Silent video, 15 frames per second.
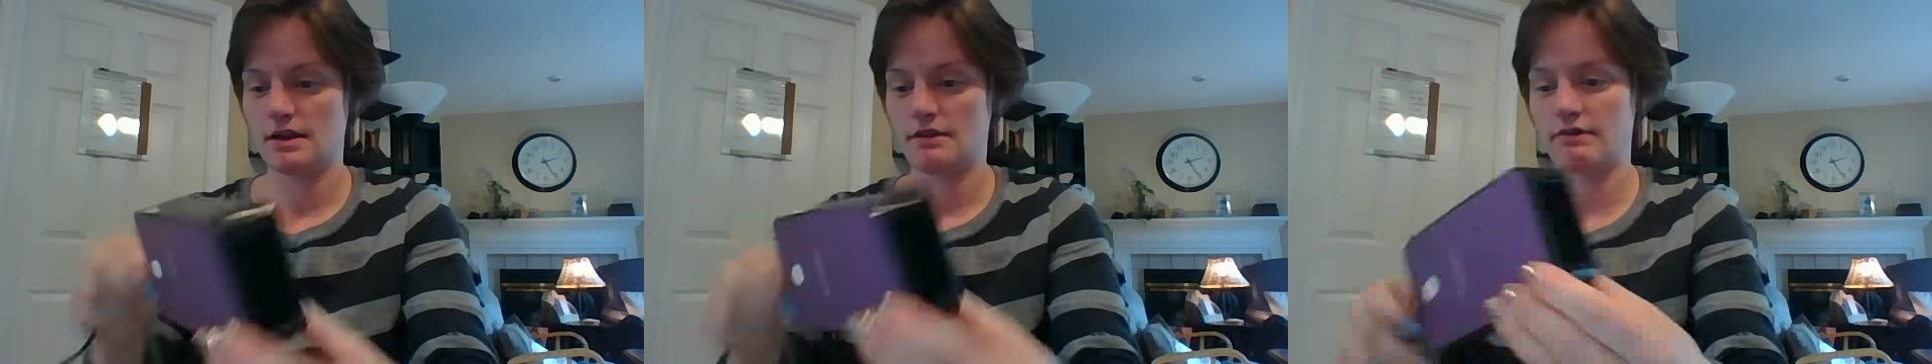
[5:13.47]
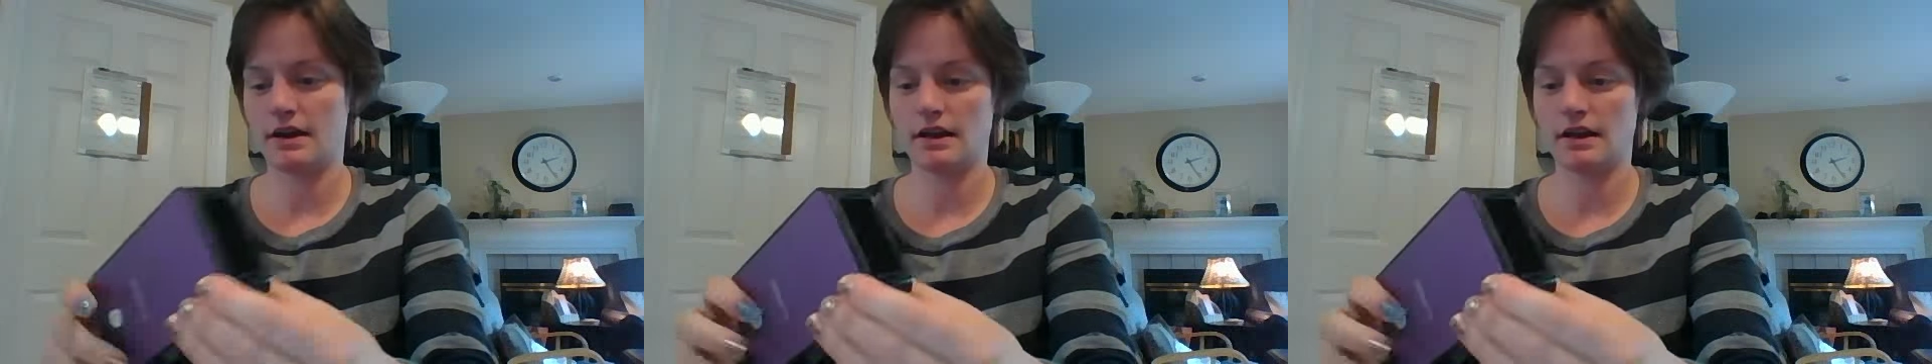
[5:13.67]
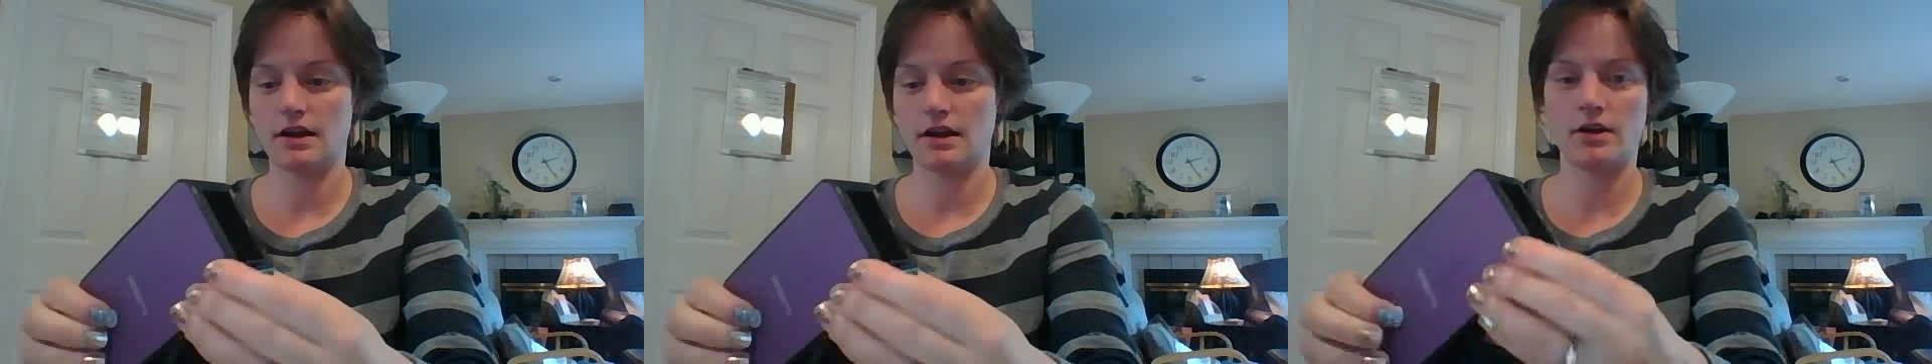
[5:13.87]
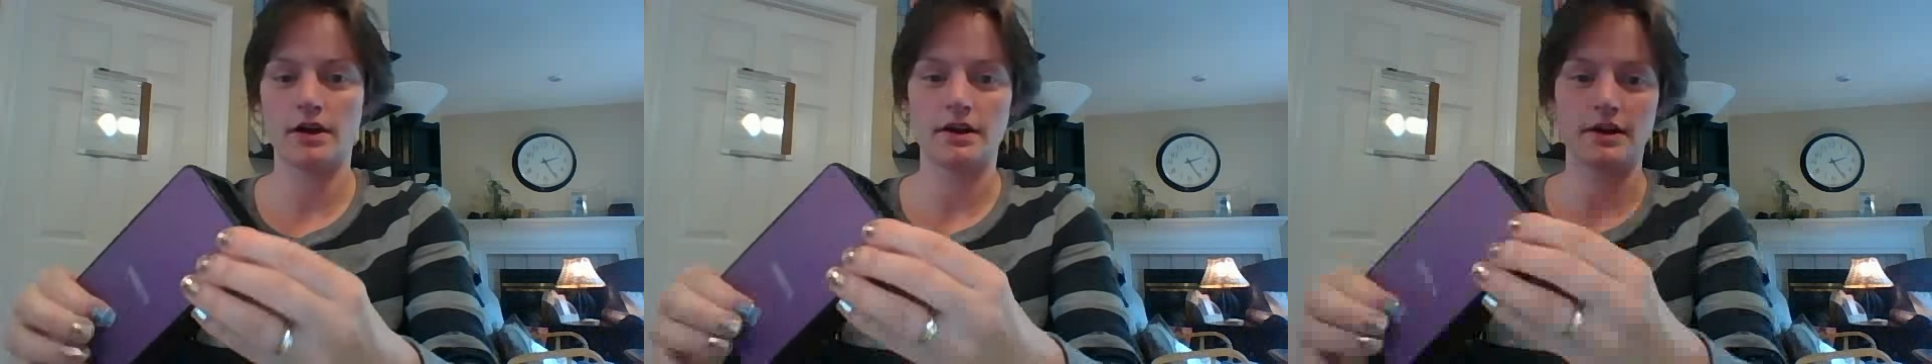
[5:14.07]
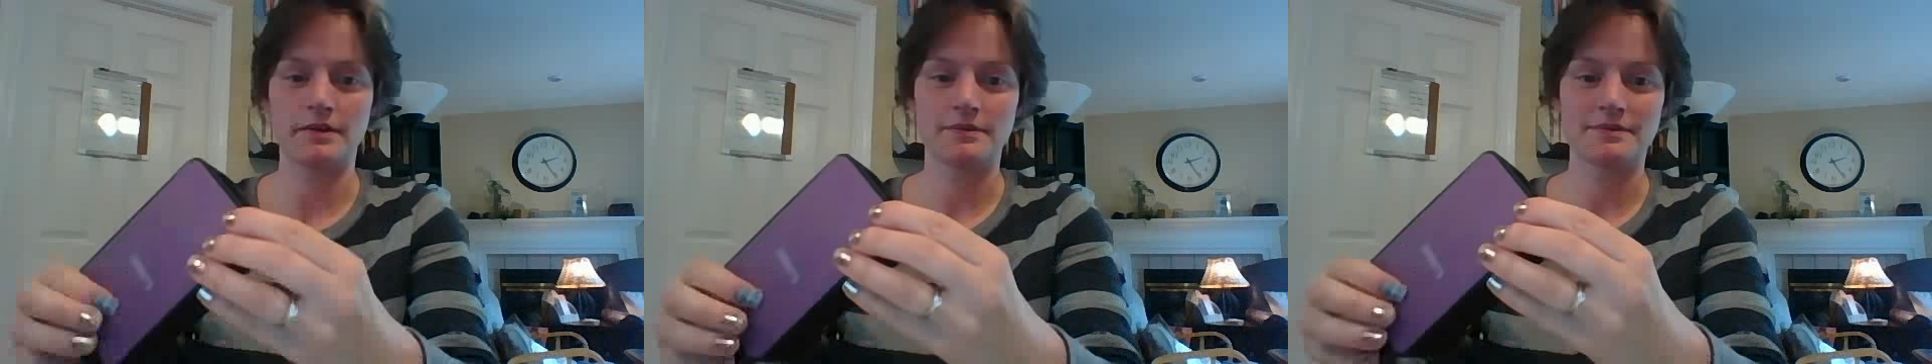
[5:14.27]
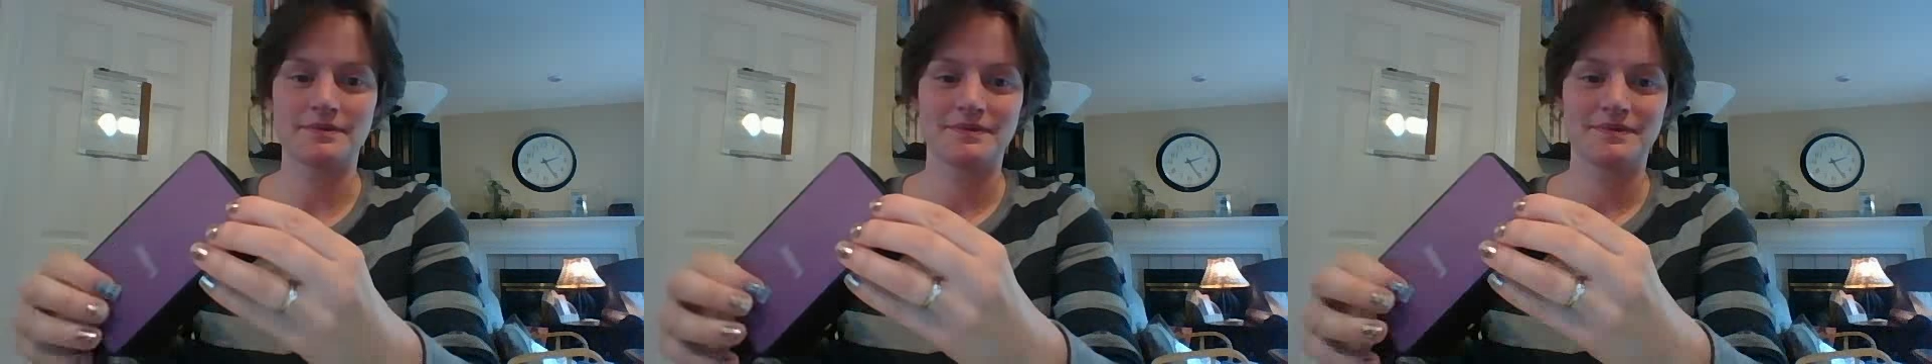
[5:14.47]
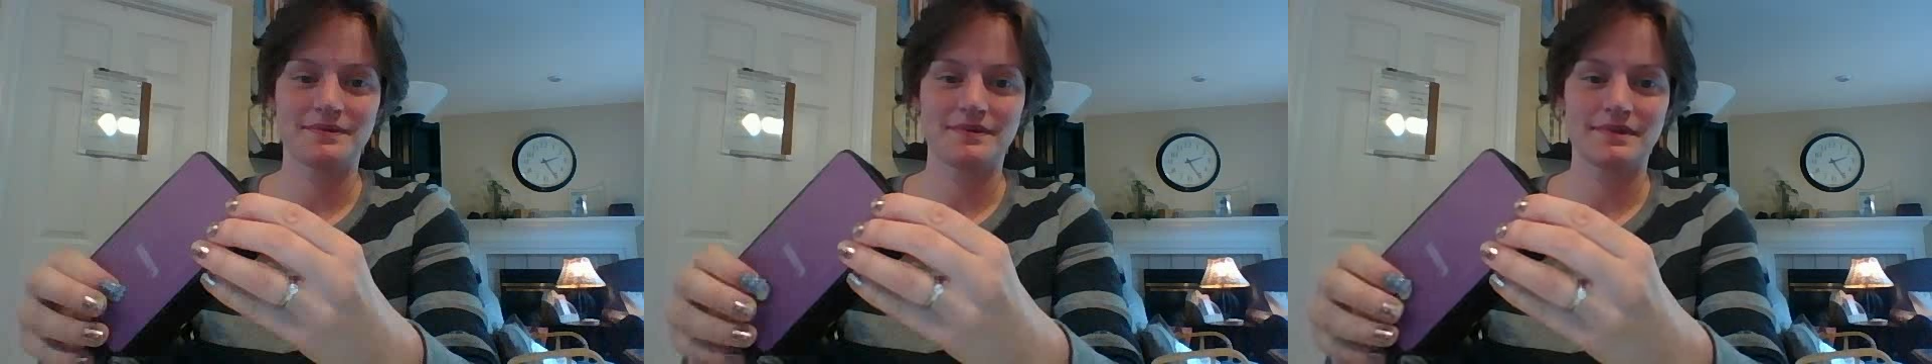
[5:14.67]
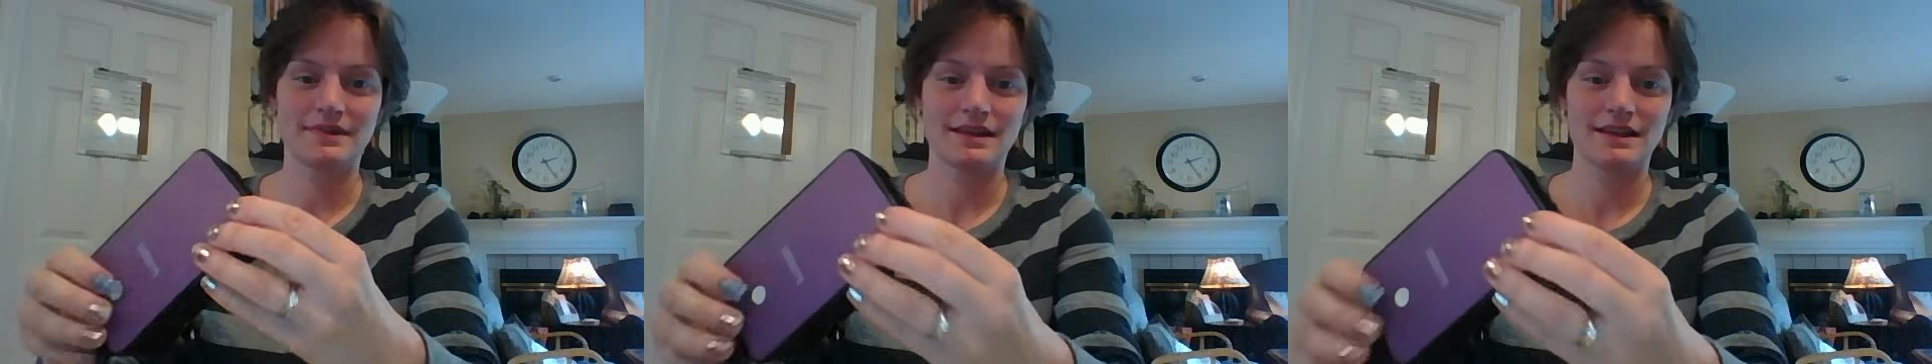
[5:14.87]
If I can get it on here. Do
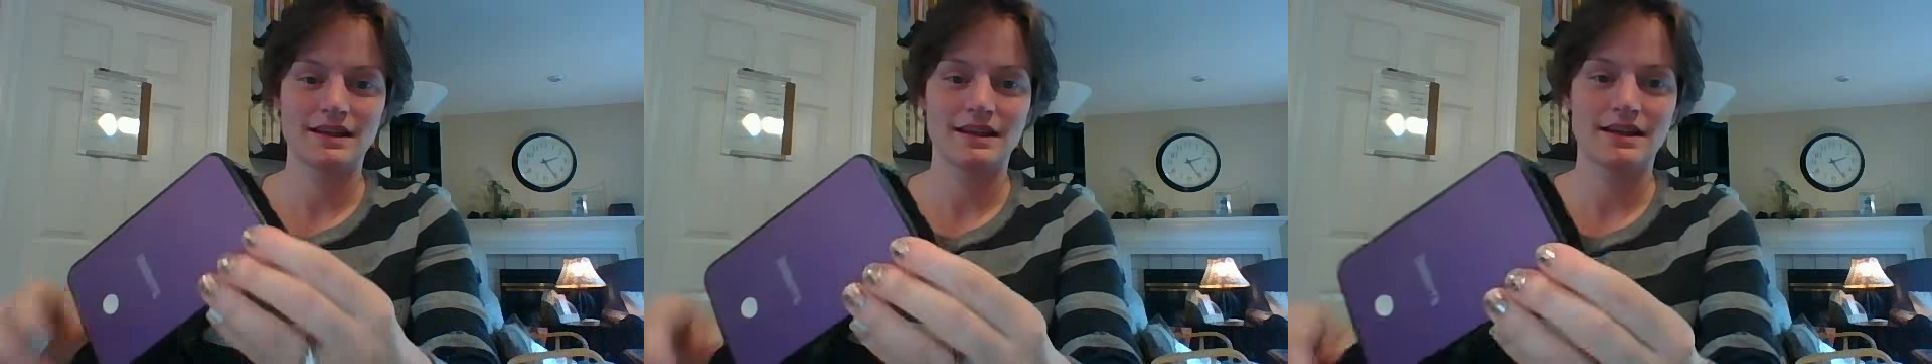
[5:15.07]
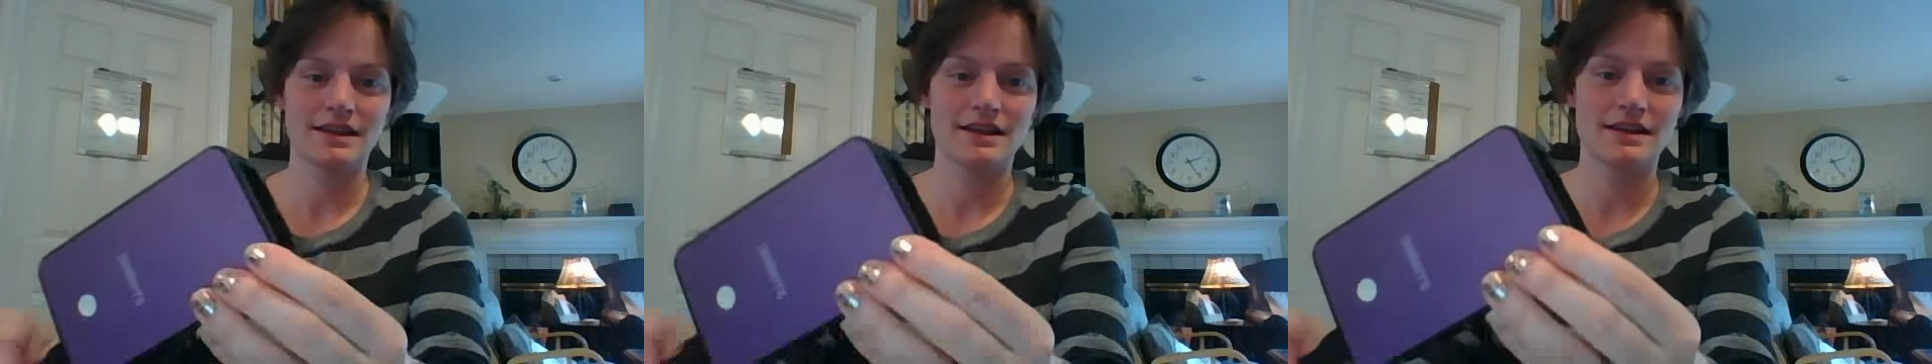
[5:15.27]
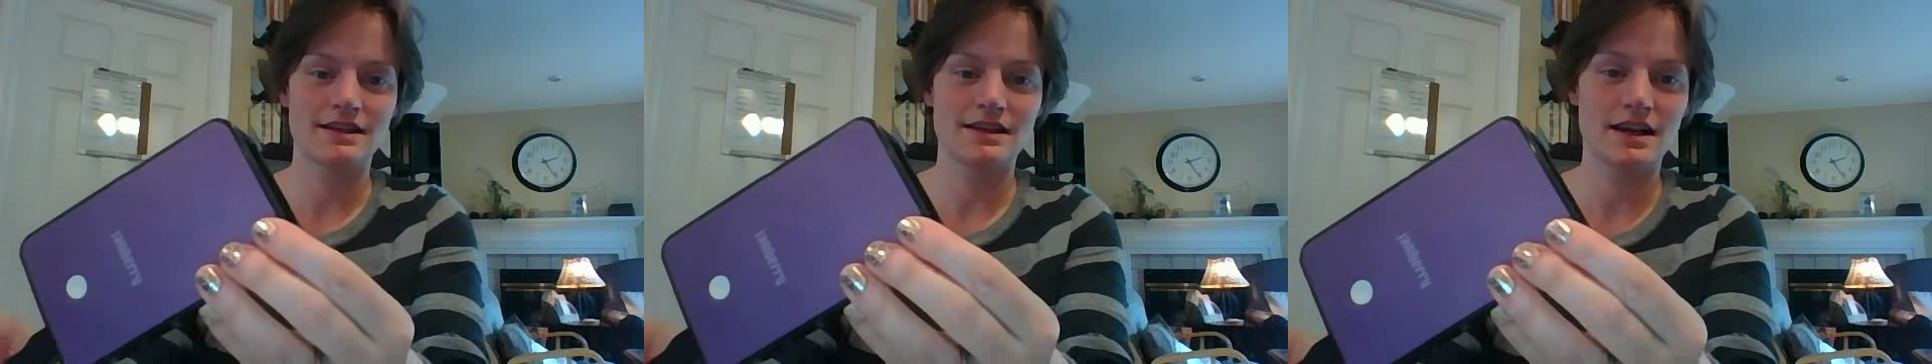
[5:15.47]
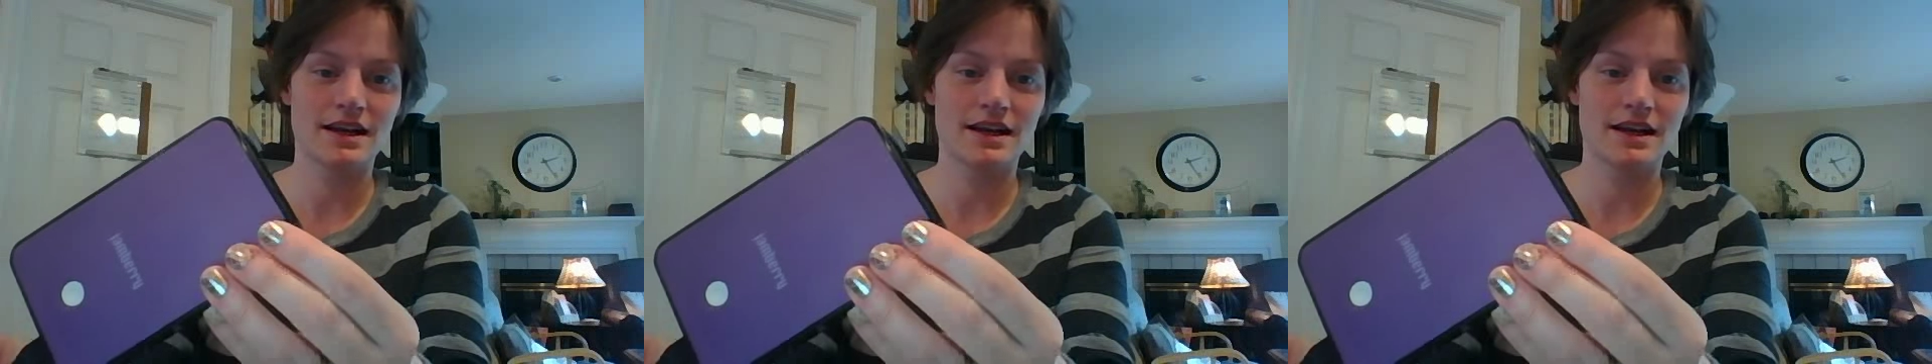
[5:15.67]
you